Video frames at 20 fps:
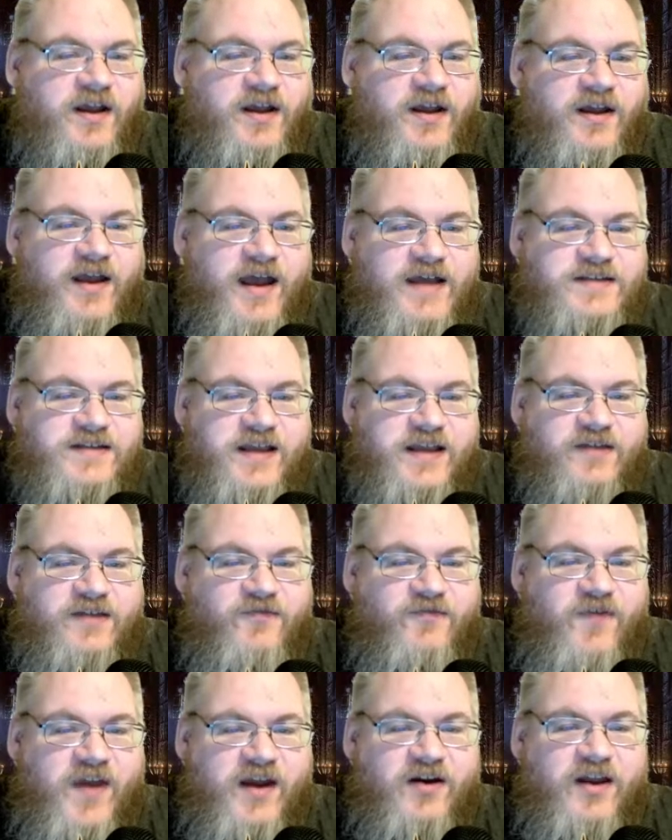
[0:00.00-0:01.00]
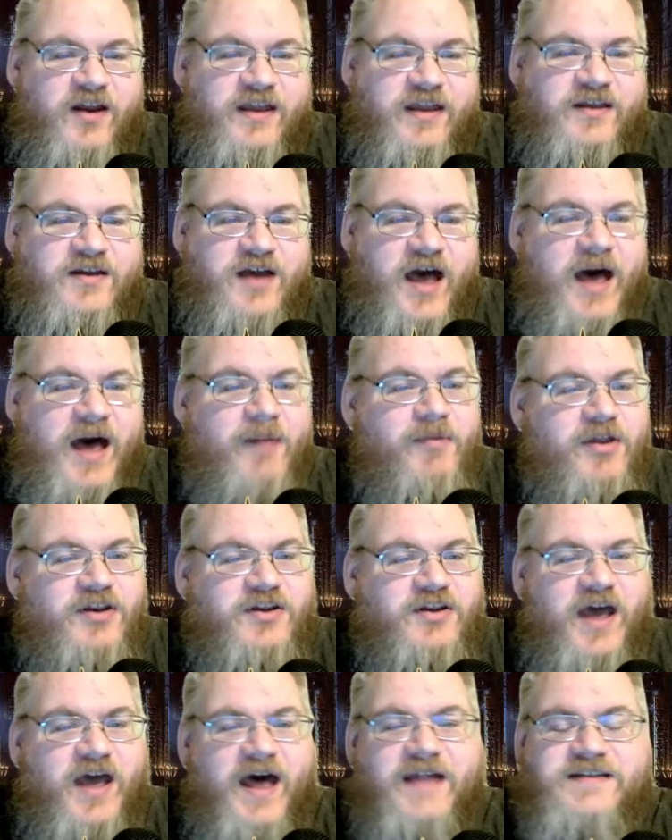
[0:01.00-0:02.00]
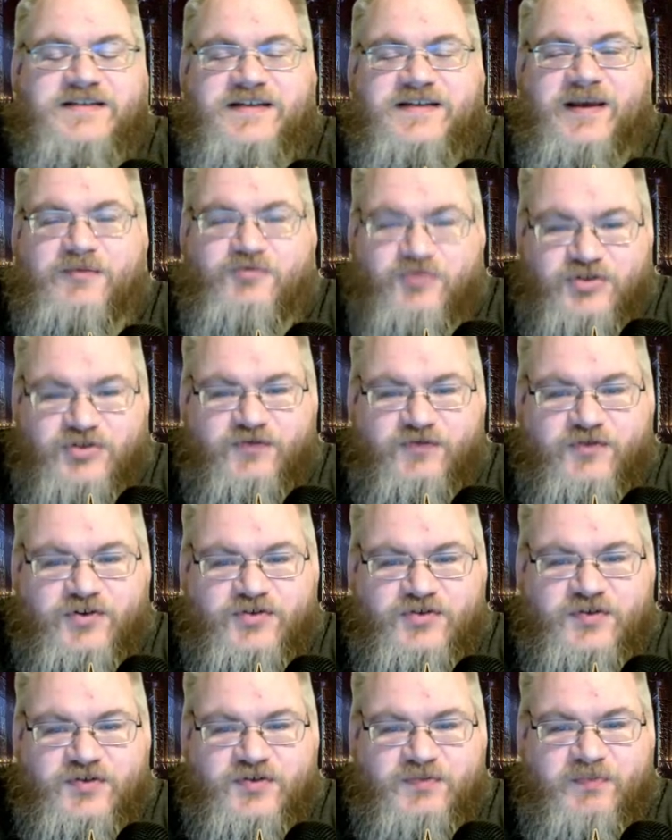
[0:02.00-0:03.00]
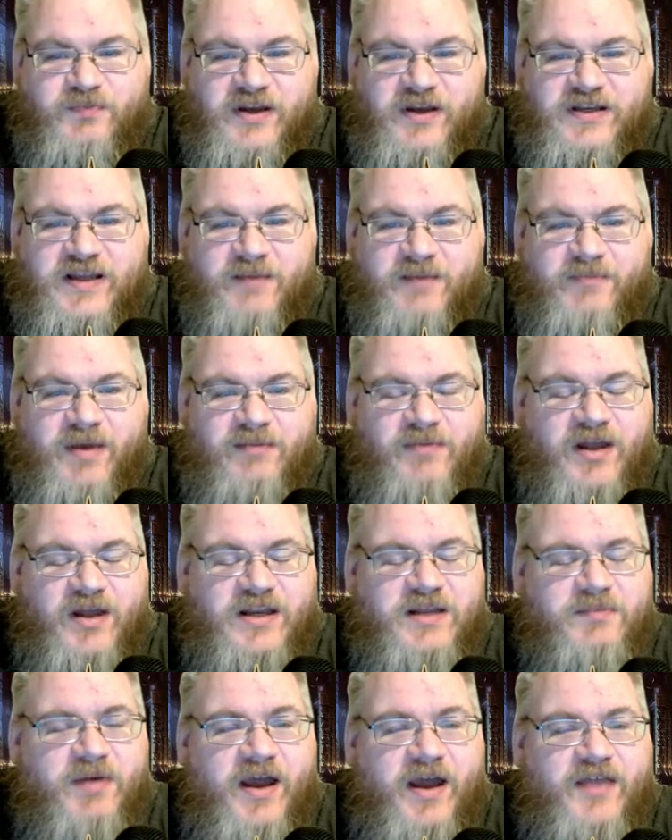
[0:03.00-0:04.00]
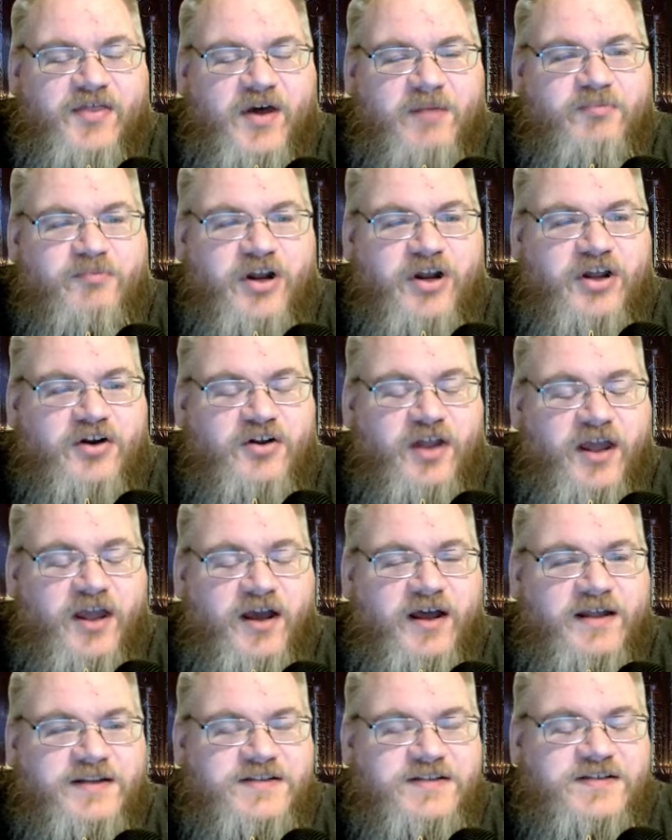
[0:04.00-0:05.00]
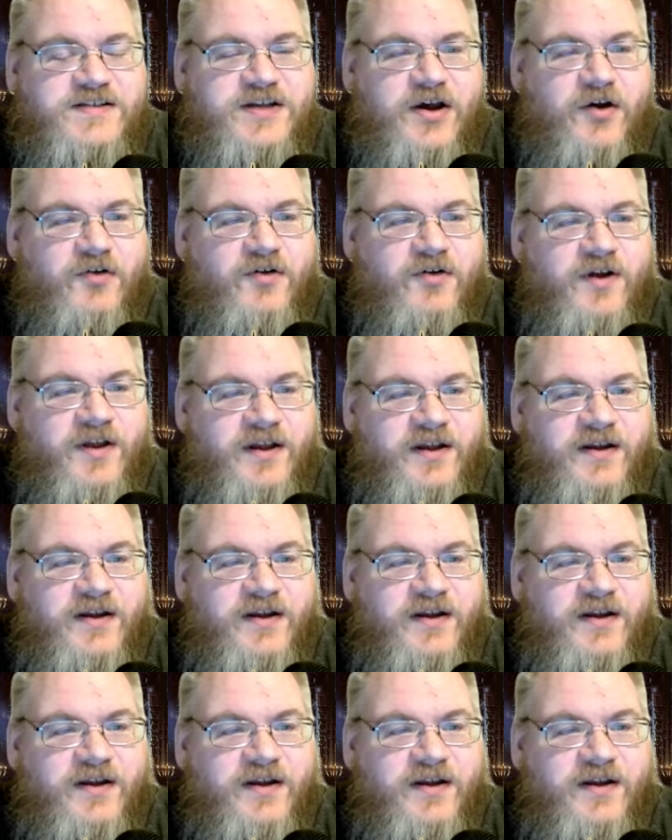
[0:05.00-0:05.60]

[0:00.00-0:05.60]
as a very common concept, which of course was picked up by Monty Python pretty early on. True so, that.